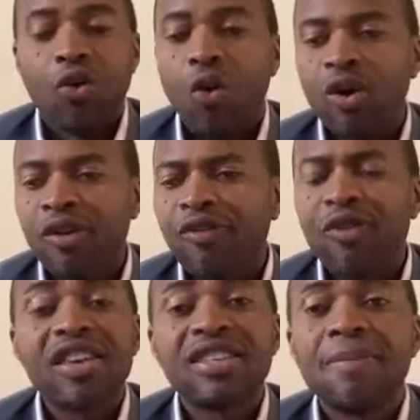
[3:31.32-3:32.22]
God
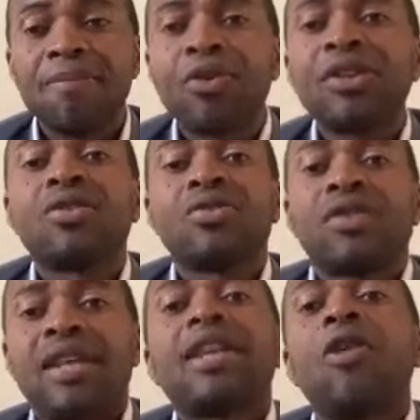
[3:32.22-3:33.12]
for it's important to
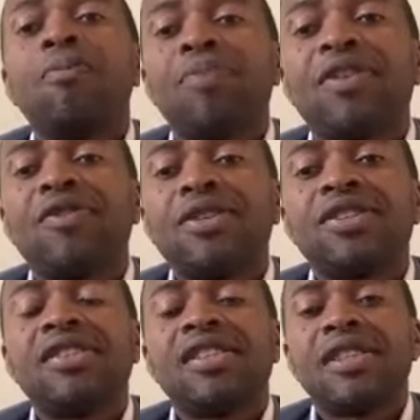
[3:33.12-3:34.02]
write down
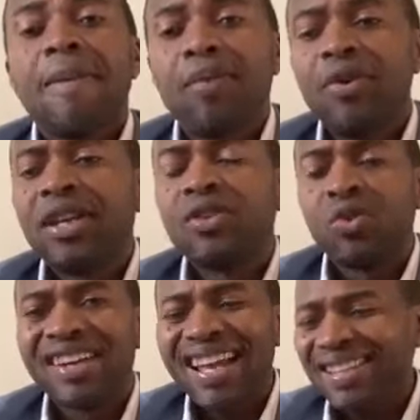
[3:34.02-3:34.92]
petitions, it's important to
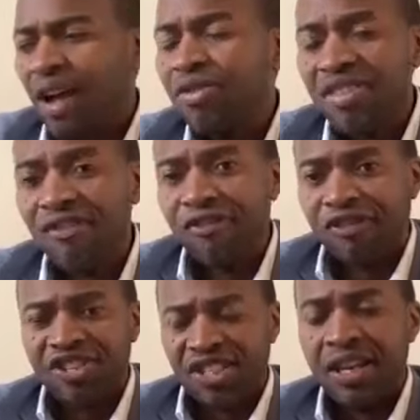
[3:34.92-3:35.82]
write down the
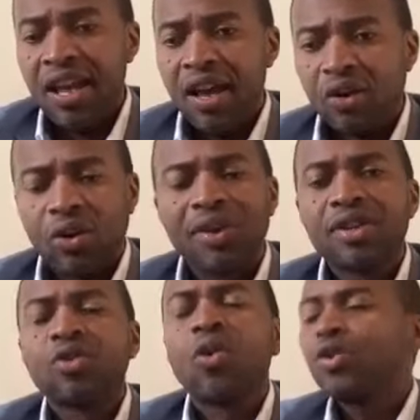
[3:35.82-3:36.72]
vision, glory
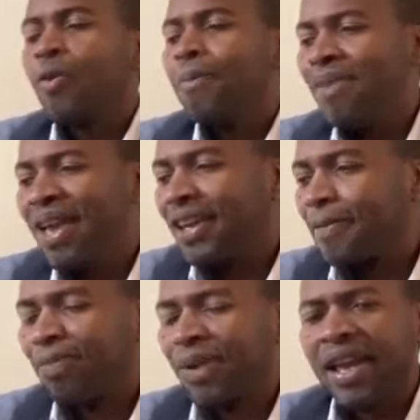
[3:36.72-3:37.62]
to God, to make
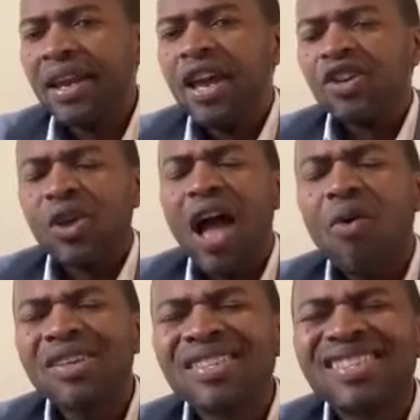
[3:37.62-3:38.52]
it plain. So I
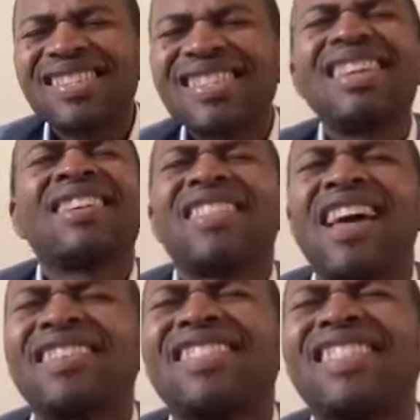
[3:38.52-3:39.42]
was seeing
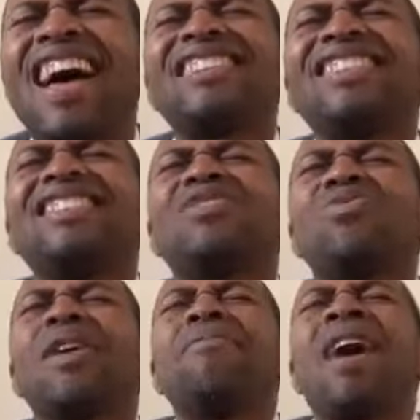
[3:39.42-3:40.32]
that that is
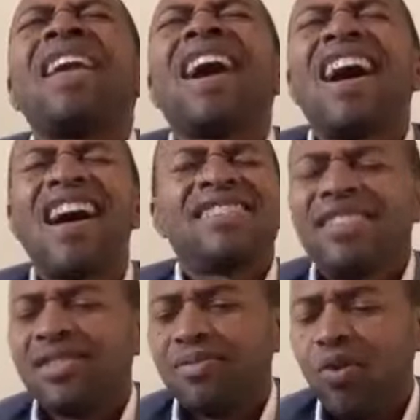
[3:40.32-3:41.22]
where my heart
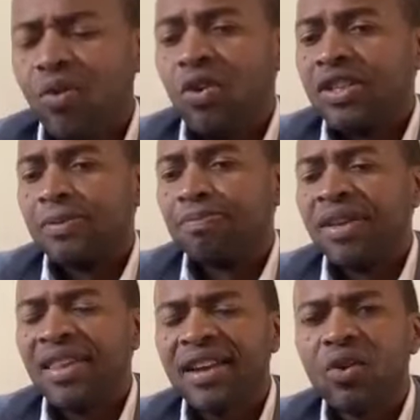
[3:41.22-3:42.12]
is always
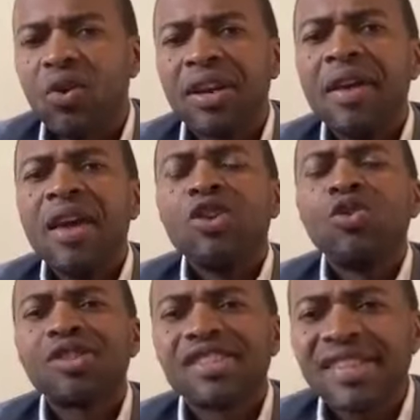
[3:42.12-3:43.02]
been. That Lord,
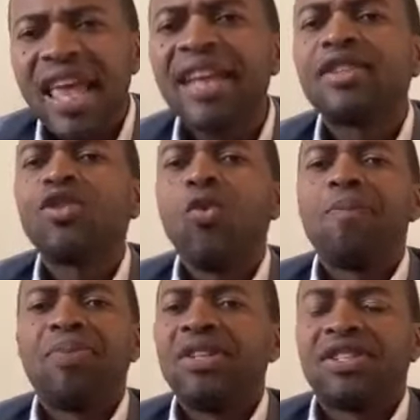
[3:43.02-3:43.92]
you said you
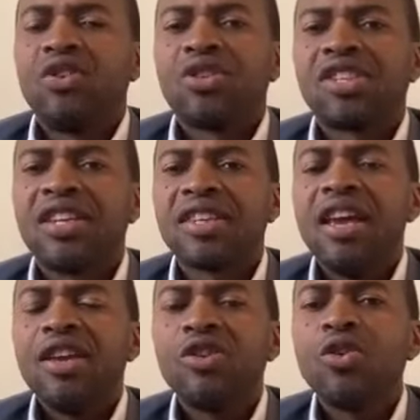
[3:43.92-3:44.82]
will build your church.
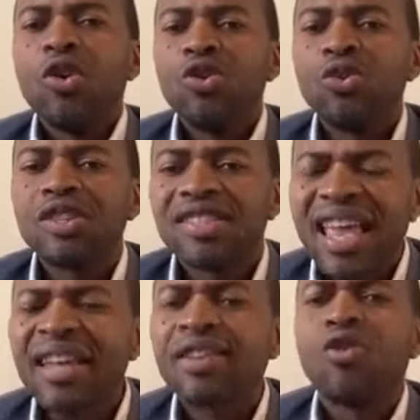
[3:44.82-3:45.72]
You know, you
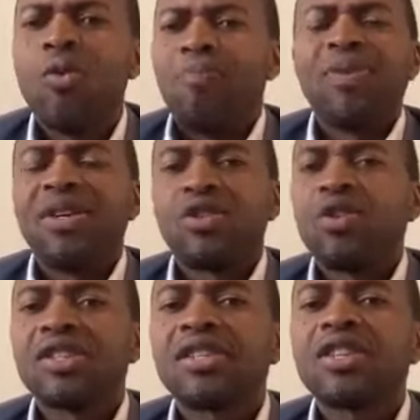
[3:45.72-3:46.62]
said you will build
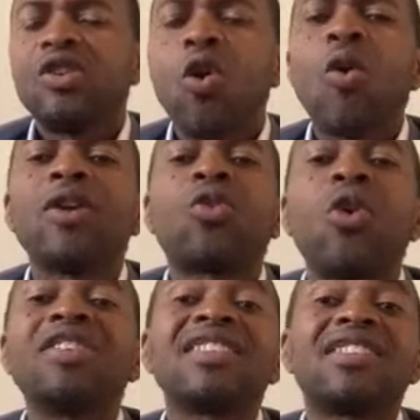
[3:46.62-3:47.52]
your church. You know, when
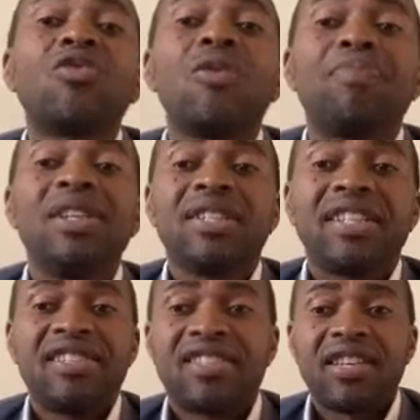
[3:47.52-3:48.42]
God says he will build
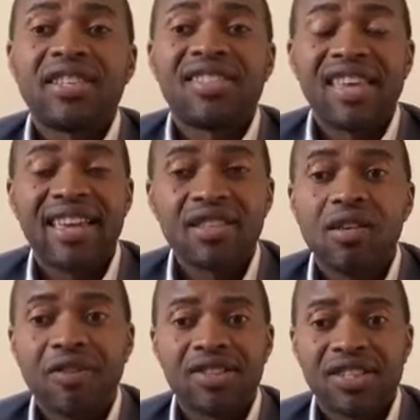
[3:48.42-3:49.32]
his church, the gates
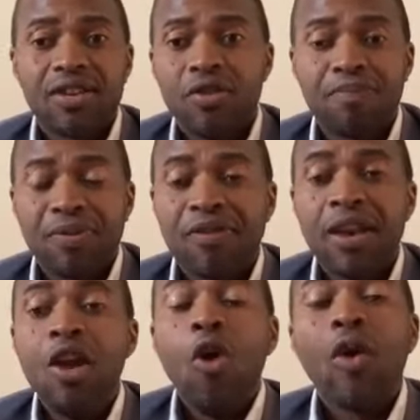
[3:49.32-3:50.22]
of hell shall not prevail.
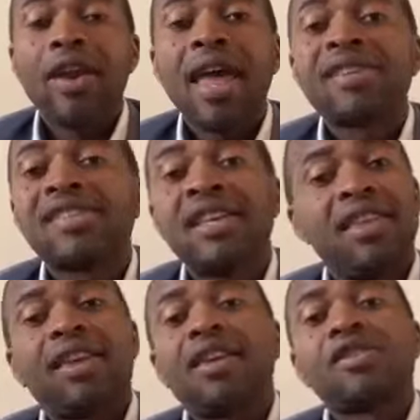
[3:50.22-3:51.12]
When I see
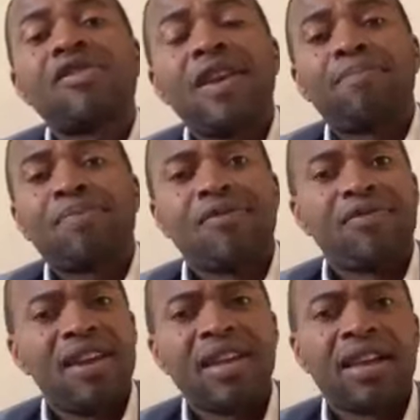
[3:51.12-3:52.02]
the gates of hell
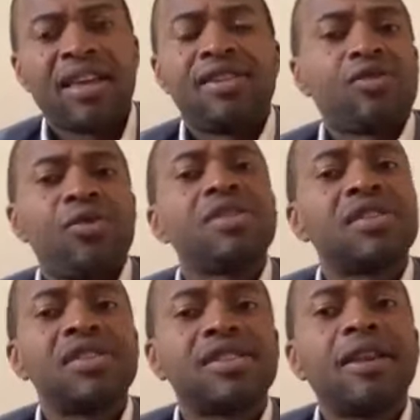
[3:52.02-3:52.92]
prevailing against
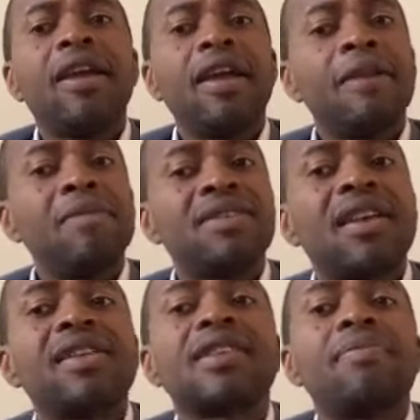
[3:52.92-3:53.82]
D.C.C., it means
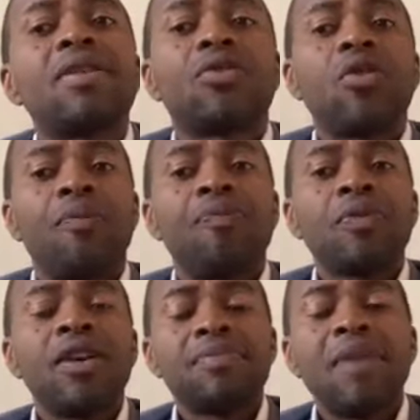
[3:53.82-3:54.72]
there is something wrong.
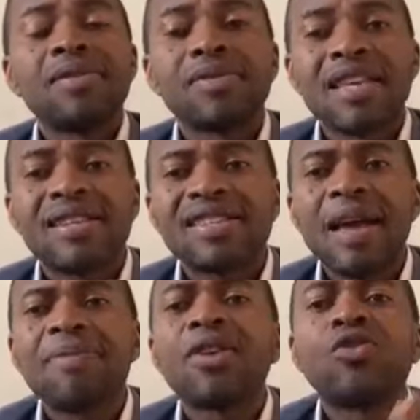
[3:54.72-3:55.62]
It's like there is
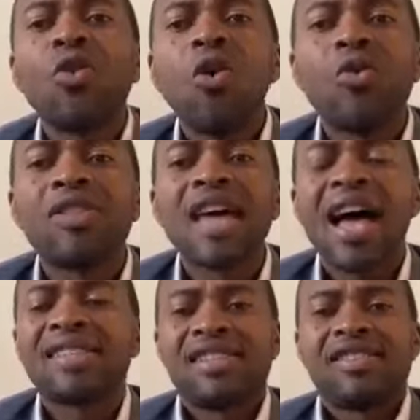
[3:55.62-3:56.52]
something wrong with
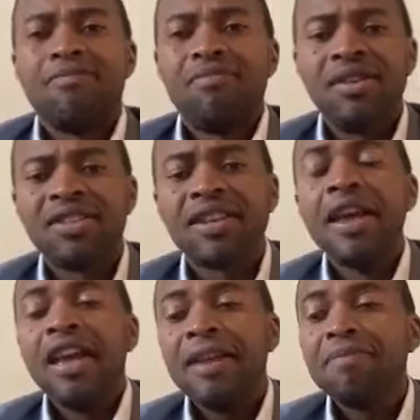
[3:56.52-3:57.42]
us as a ministry.
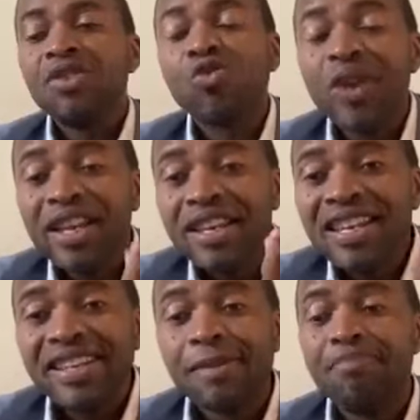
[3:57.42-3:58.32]
It means we
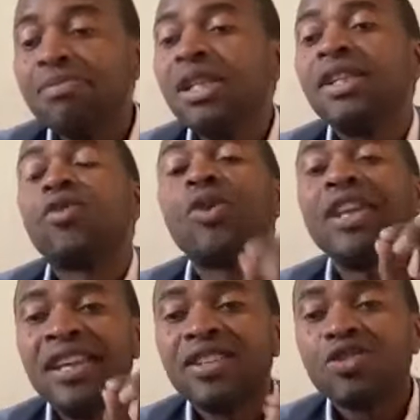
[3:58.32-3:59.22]
need milk. We
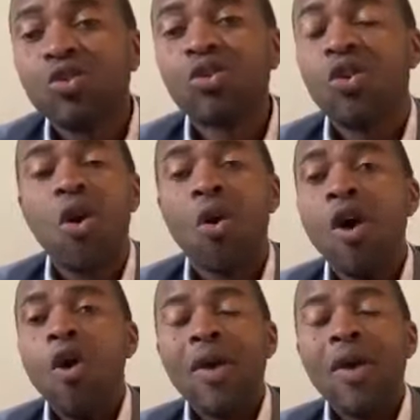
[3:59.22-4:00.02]
need to grow.